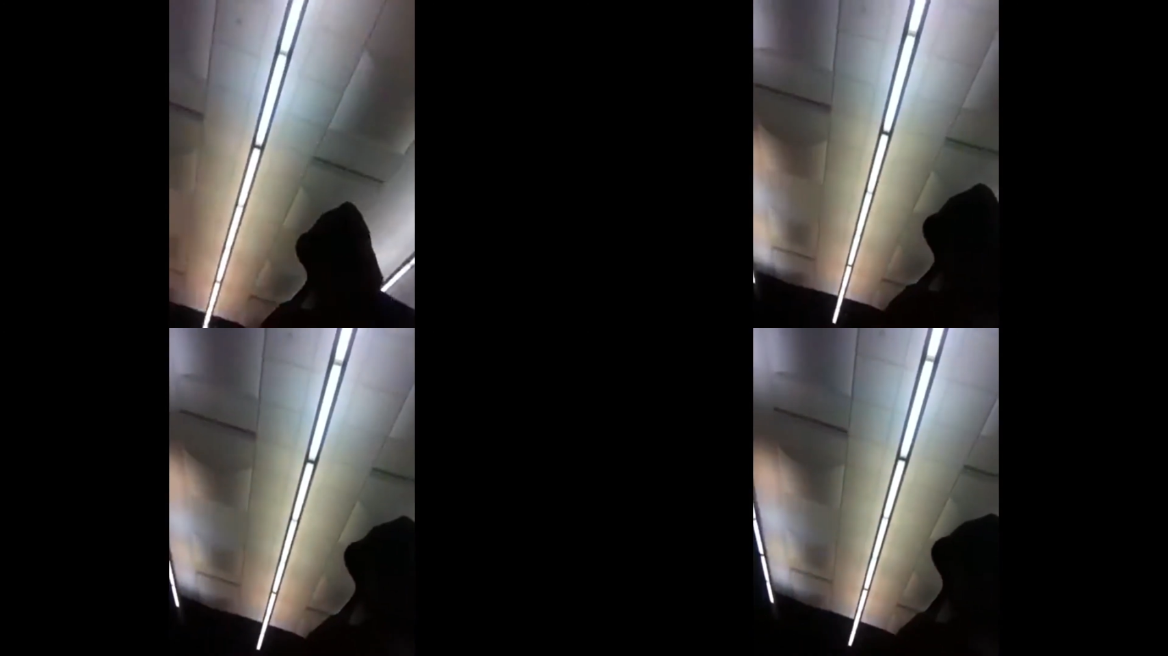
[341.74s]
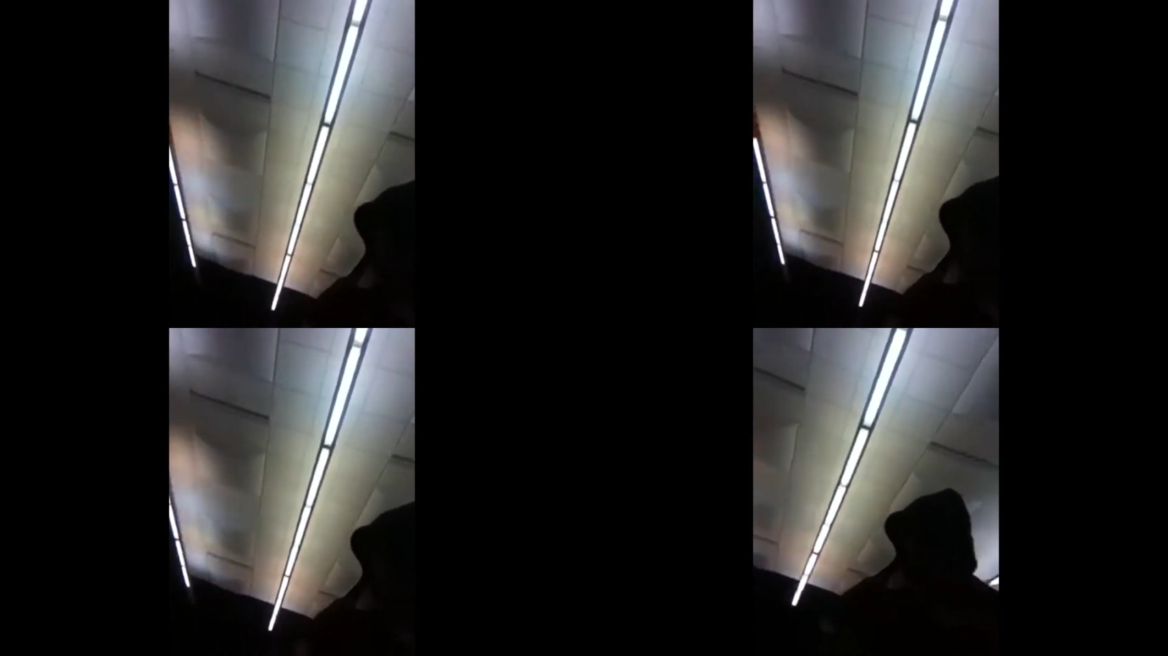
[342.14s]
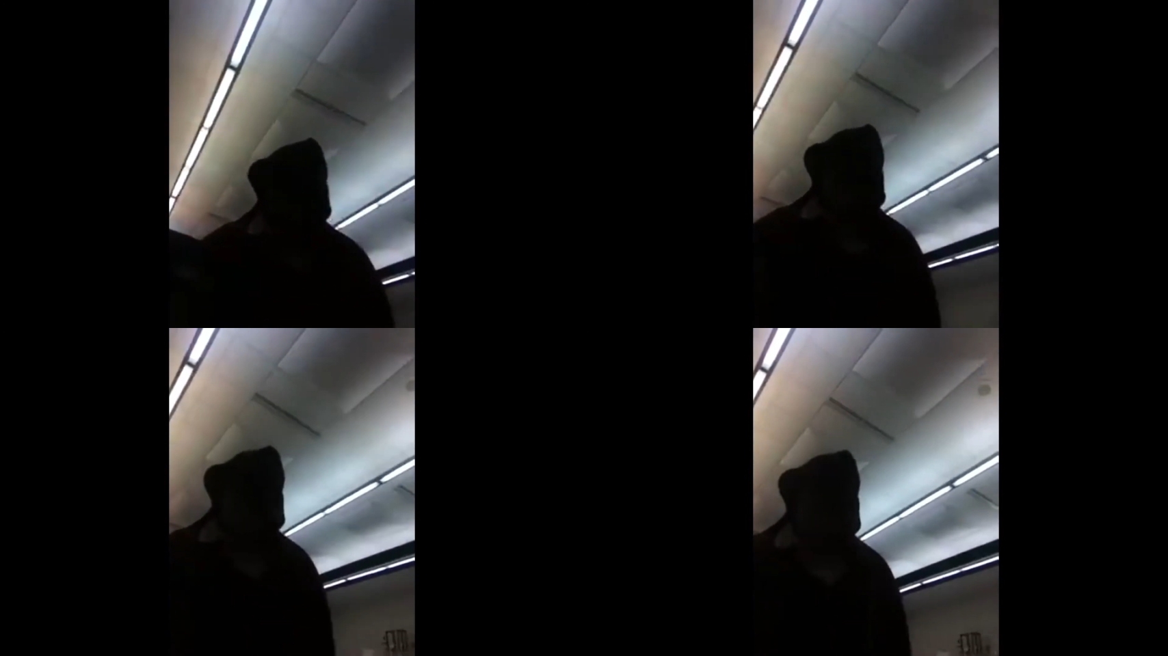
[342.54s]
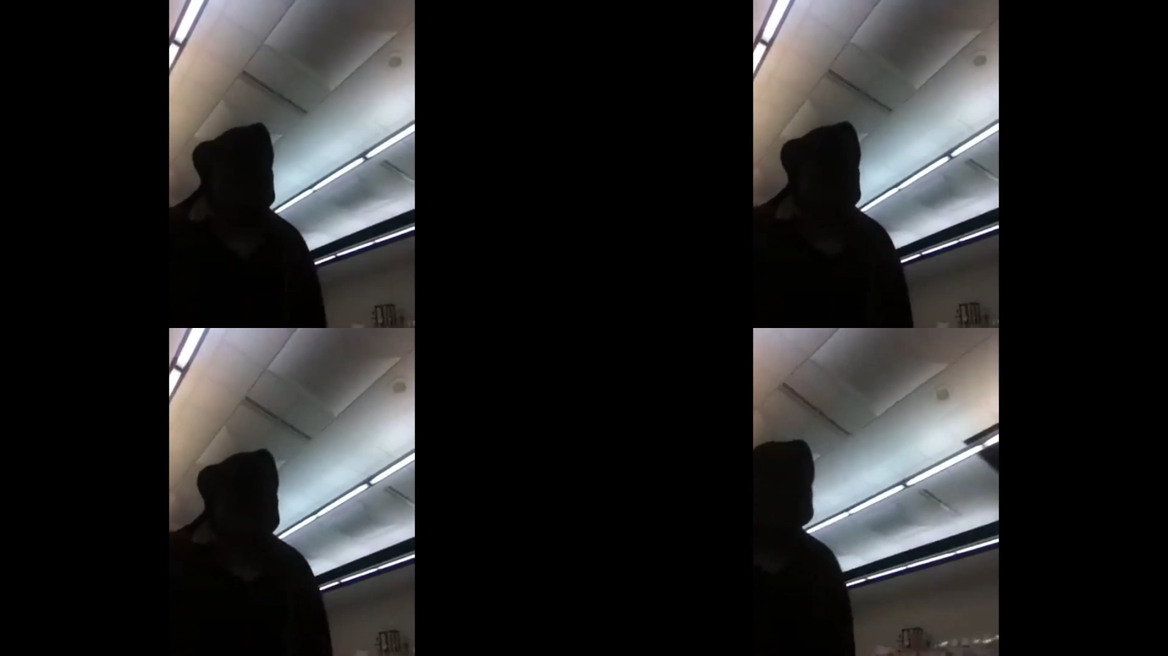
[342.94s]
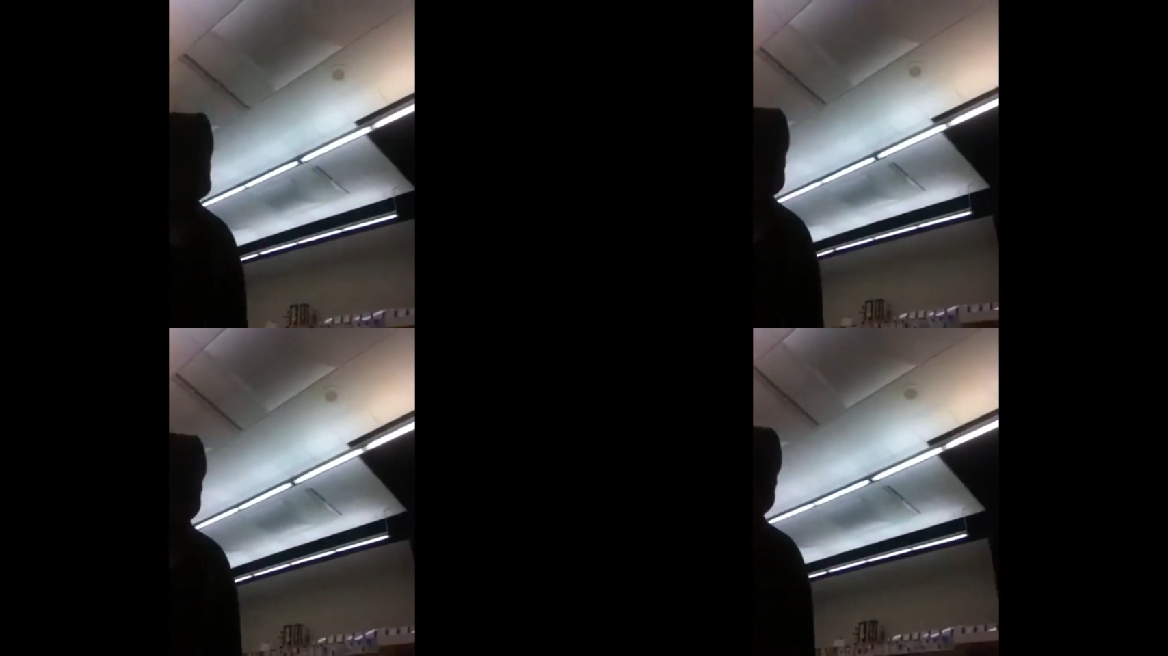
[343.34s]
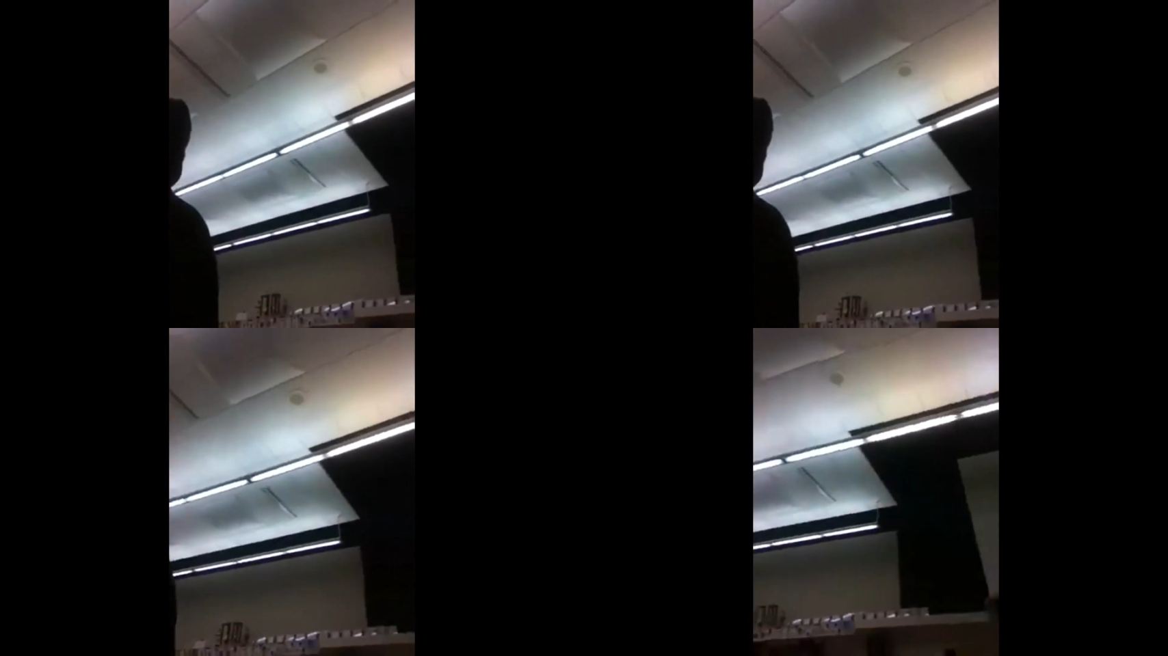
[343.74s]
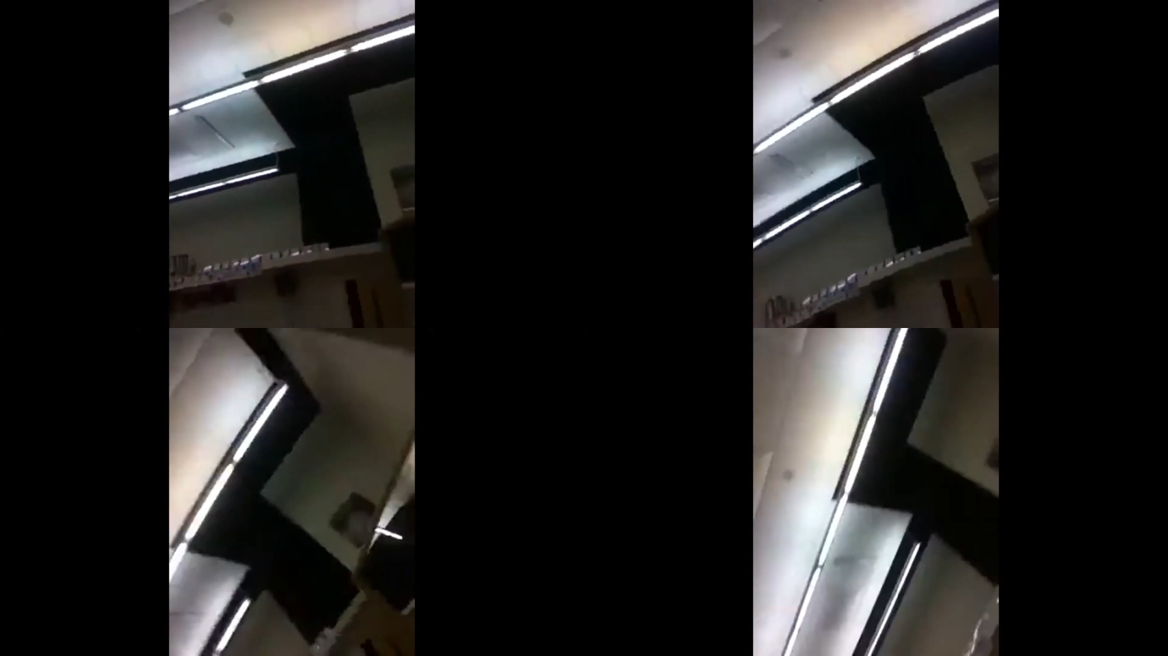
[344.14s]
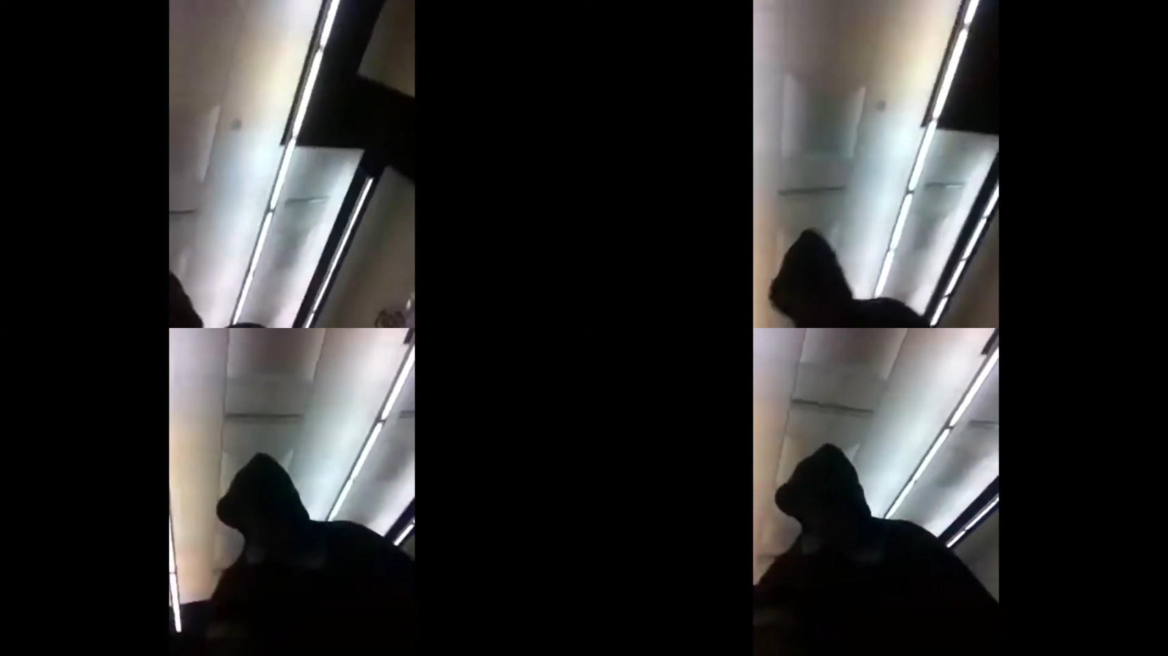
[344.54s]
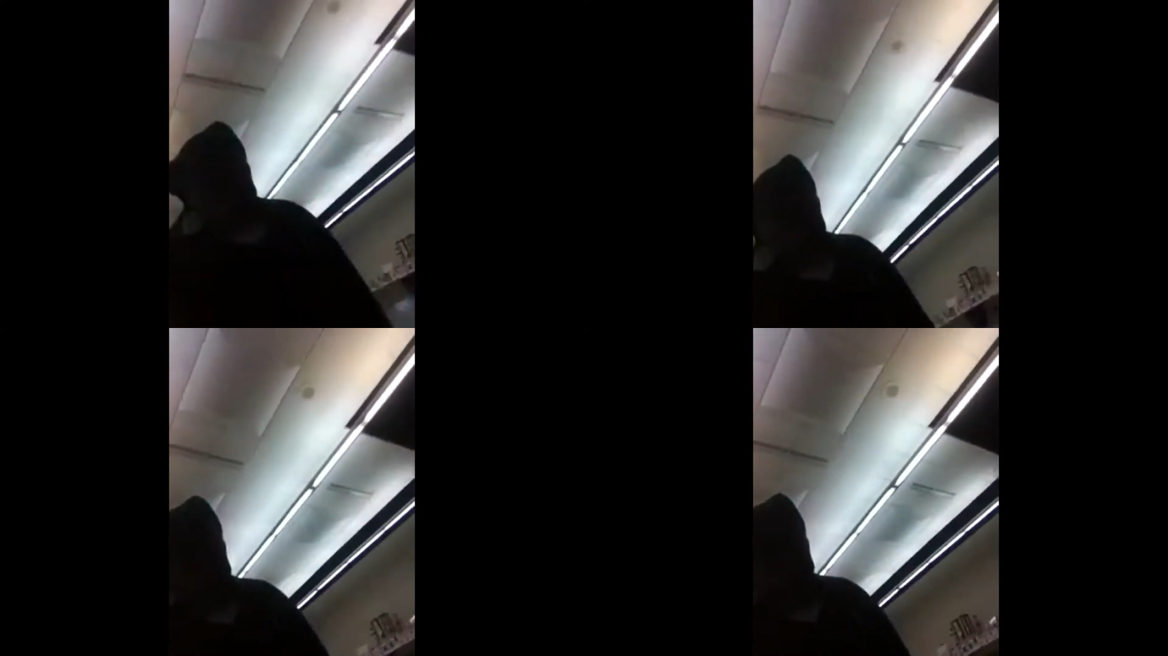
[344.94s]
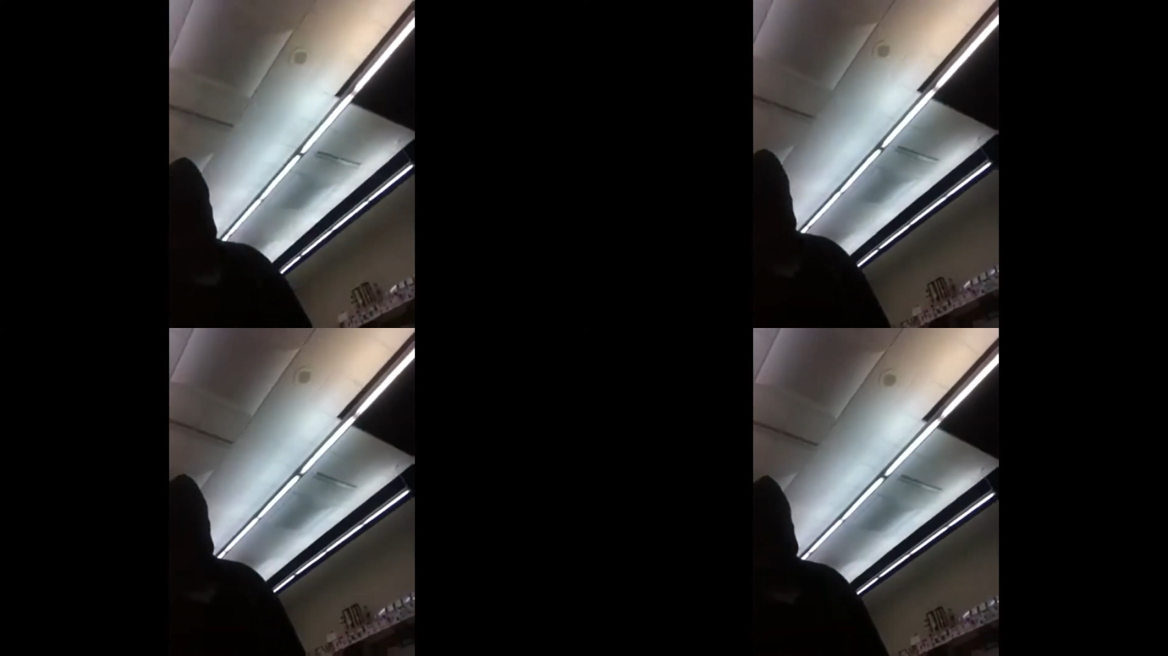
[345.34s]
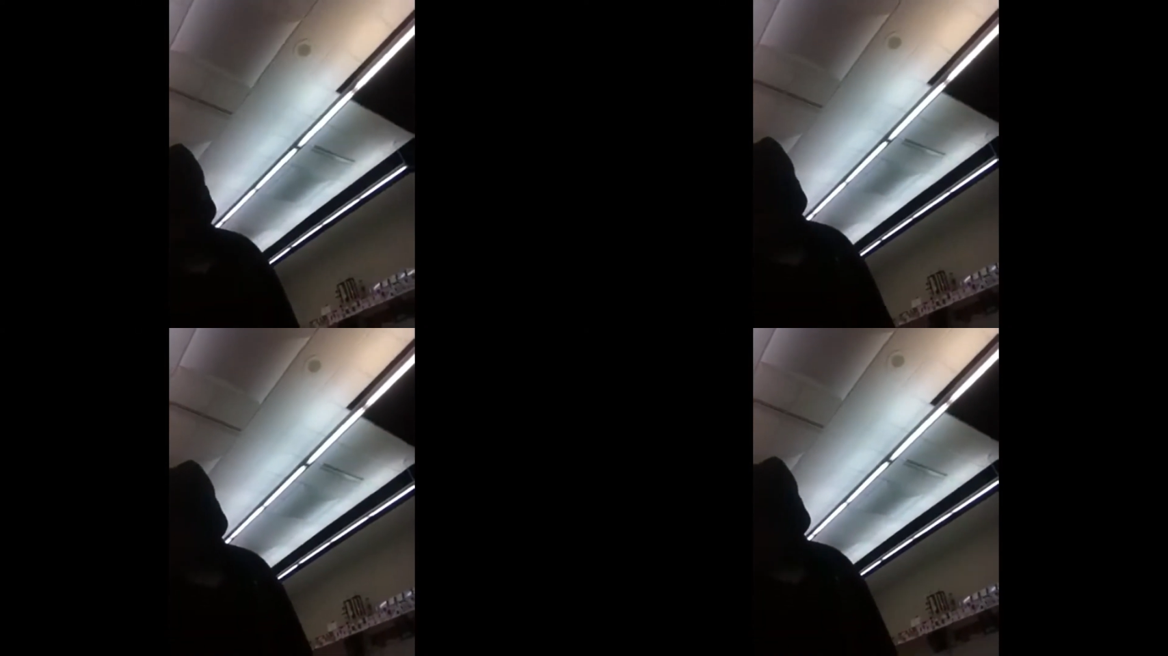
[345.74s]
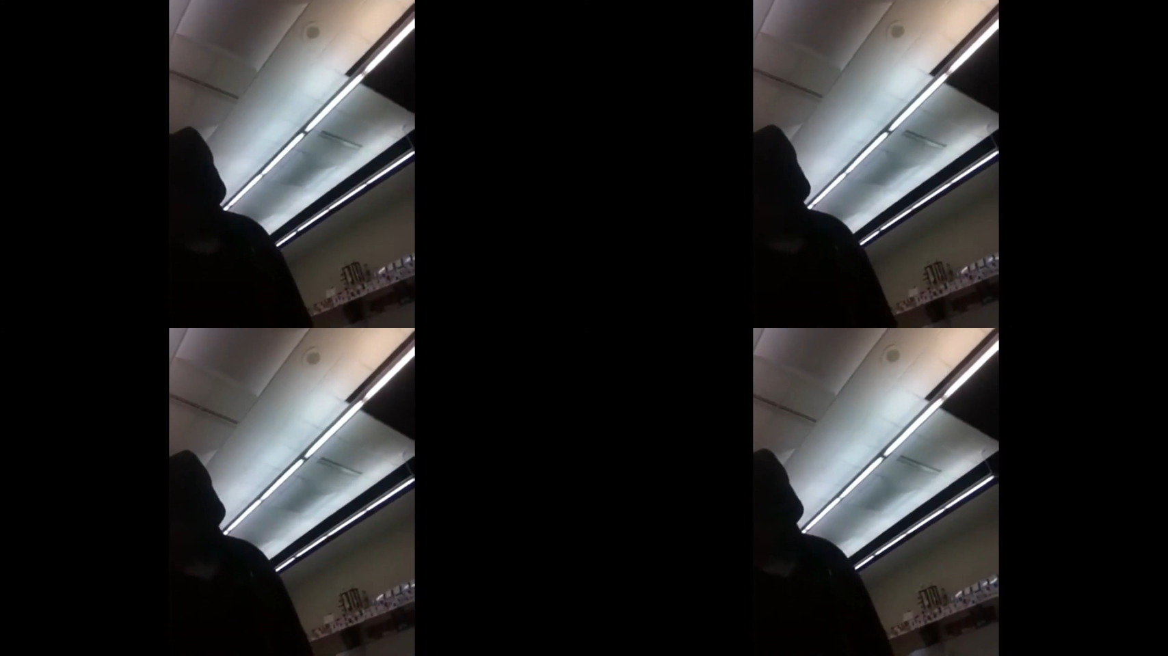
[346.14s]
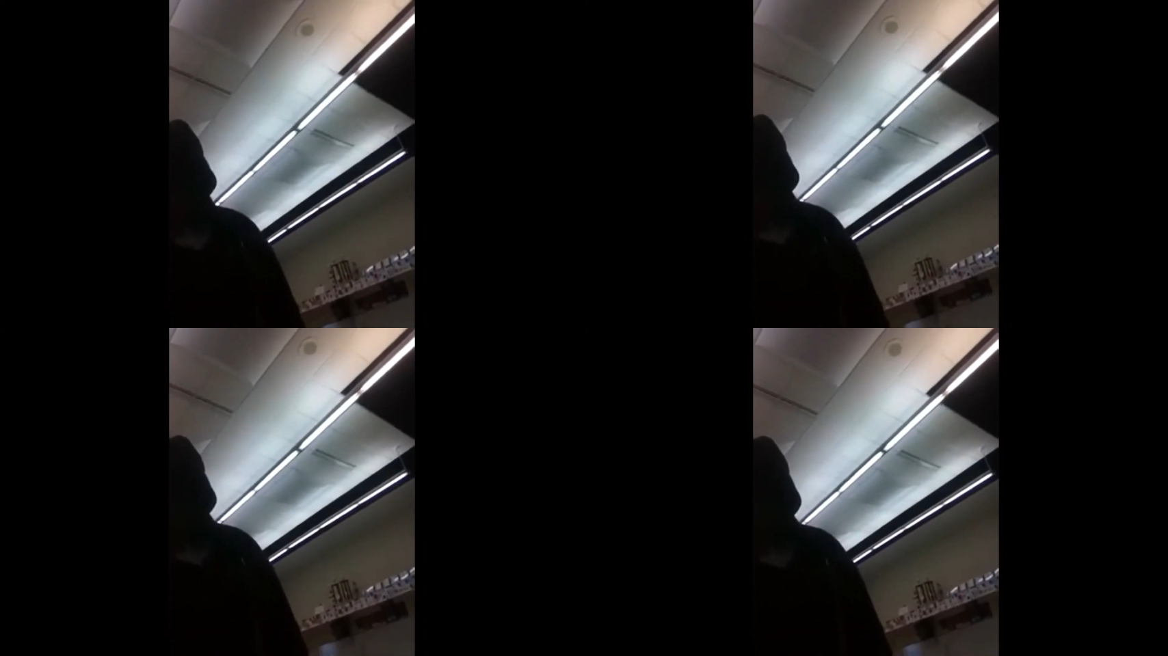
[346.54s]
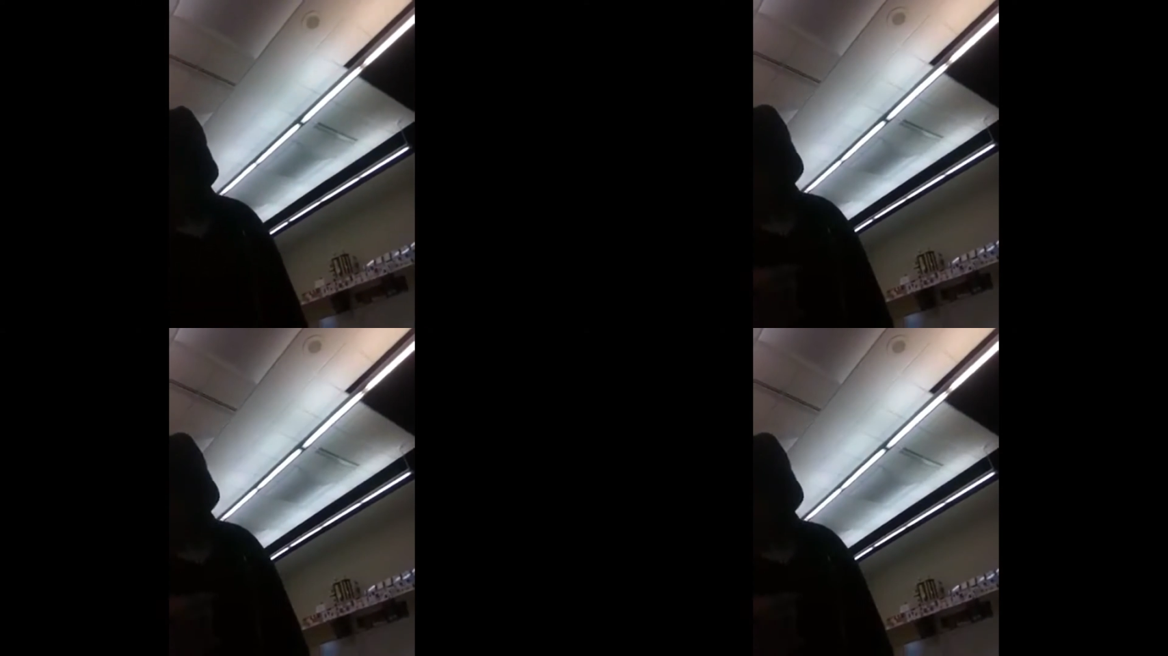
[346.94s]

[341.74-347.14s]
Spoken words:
(no speaker visible)